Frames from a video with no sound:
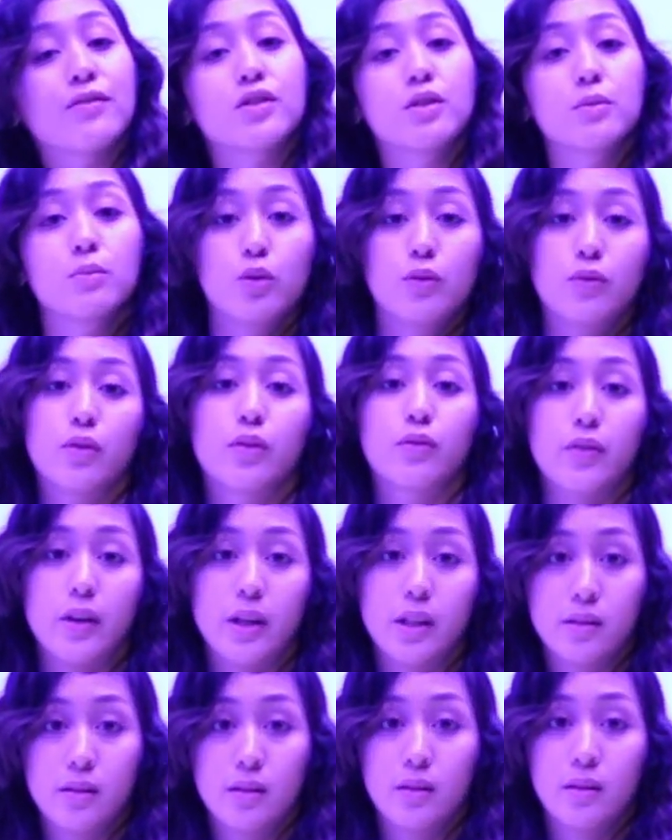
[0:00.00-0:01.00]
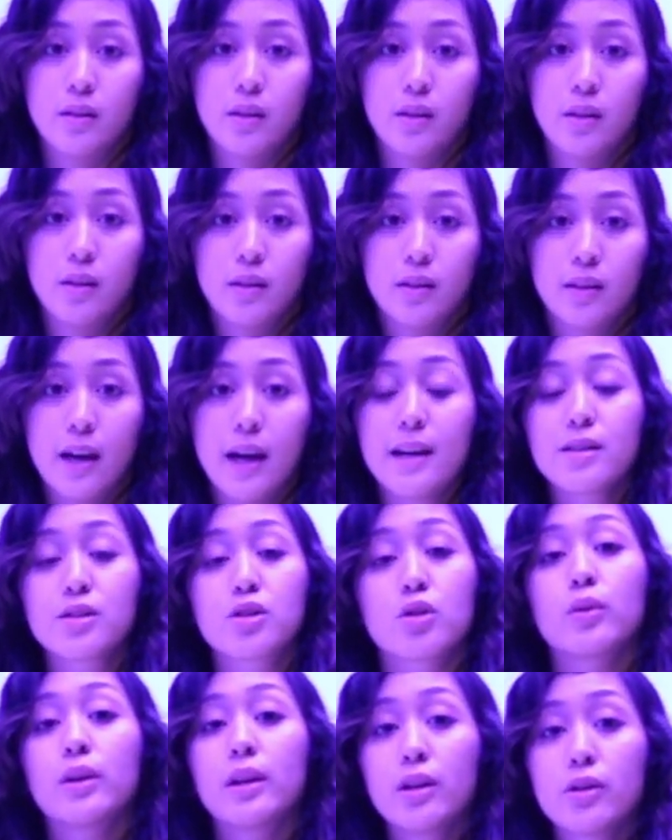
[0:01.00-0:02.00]
have to move your feet.
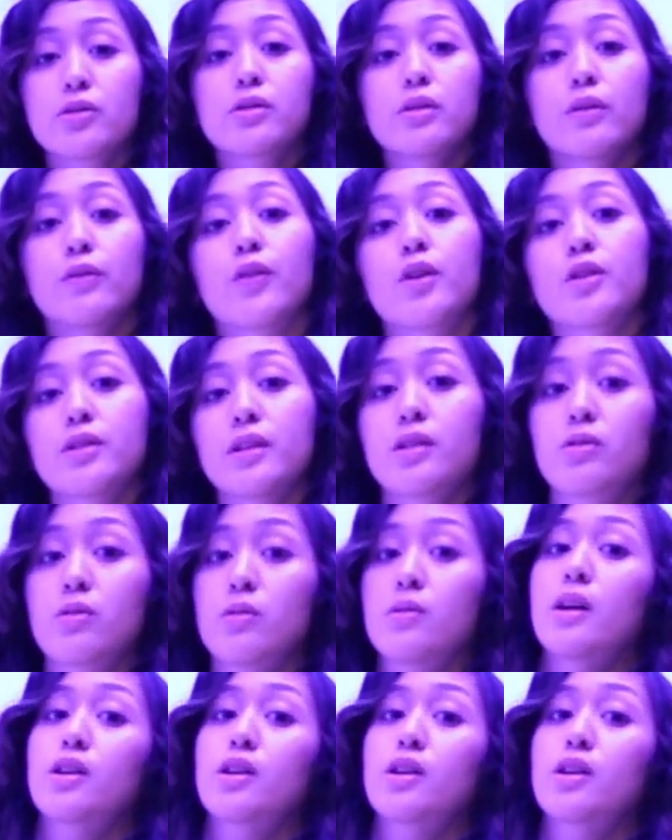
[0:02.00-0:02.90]
Okay, so here's the first